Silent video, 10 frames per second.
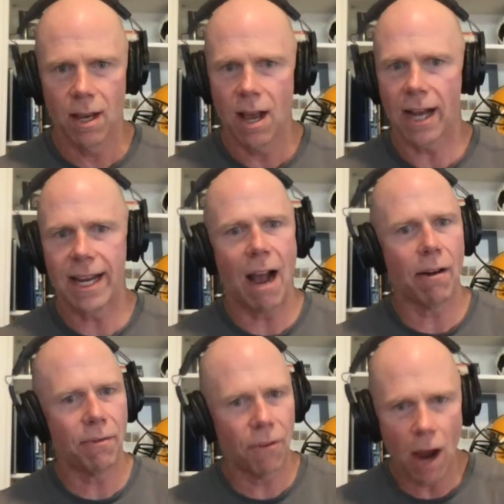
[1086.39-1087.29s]
accounting
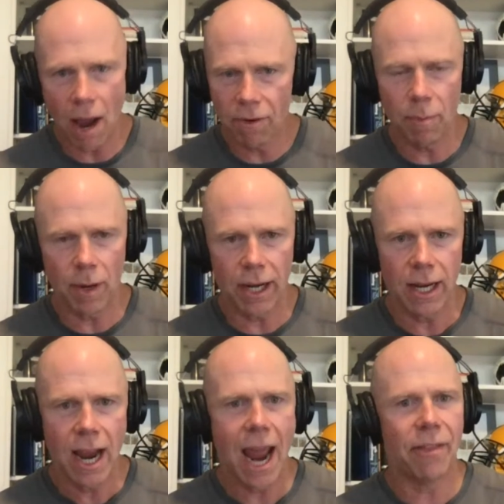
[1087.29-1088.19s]
for everybody,
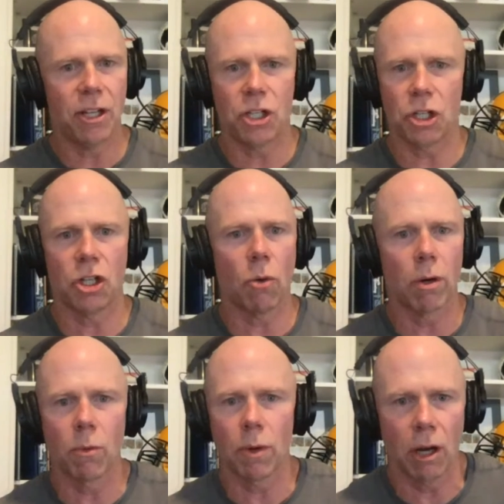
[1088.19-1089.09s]
and then just
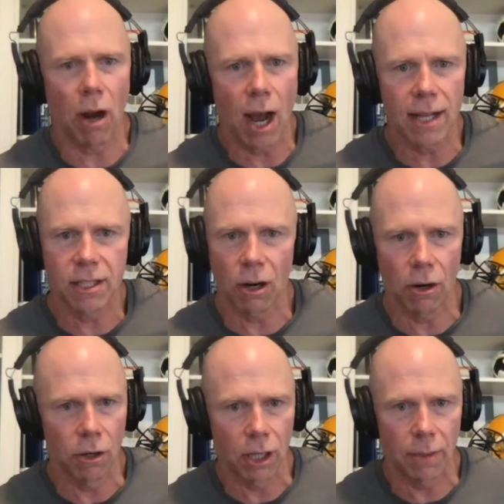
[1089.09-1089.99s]
knowing where your hots are
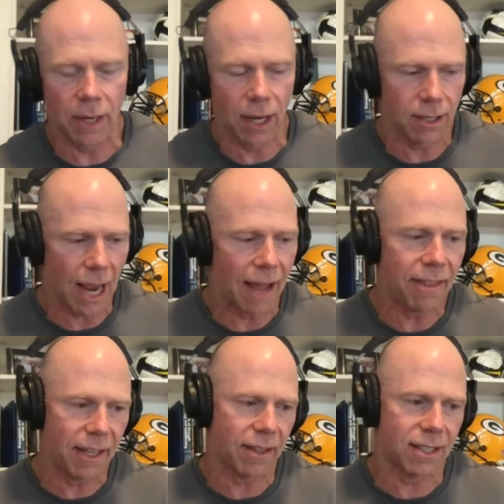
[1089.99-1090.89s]
early, because I
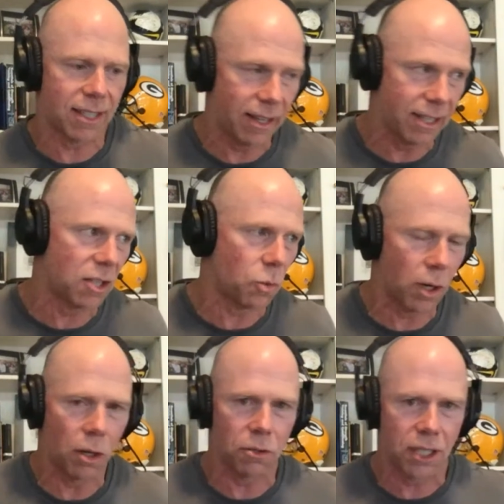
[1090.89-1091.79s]
think this is one of
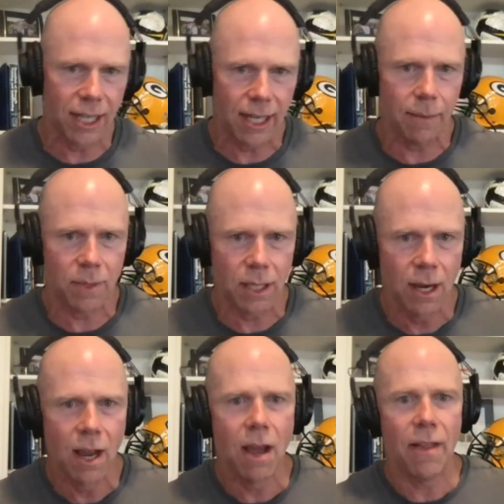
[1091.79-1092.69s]
those teams,
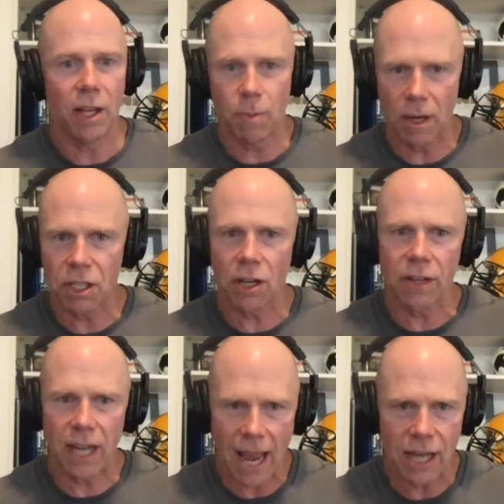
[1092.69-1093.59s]
especially on
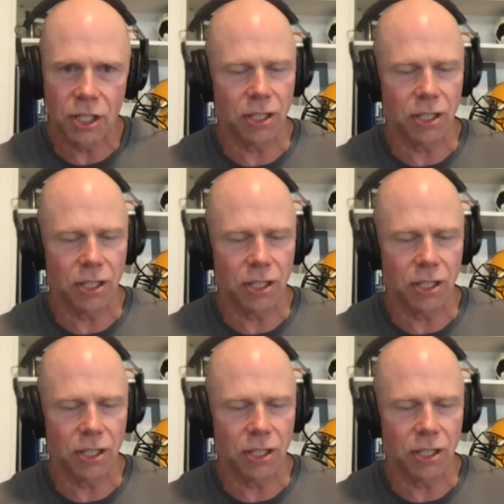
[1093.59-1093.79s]
the edges.